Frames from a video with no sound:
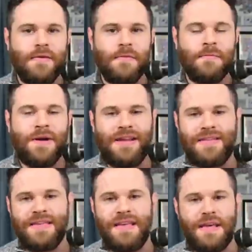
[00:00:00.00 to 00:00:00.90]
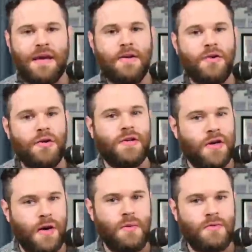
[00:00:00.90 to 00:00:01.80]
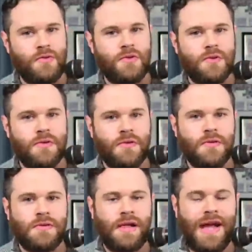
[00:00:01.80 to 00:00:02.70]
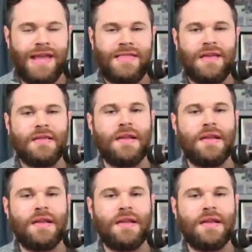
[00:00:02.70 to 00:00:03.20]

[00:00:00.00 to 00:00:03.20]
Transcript: But is he a good coach? I think the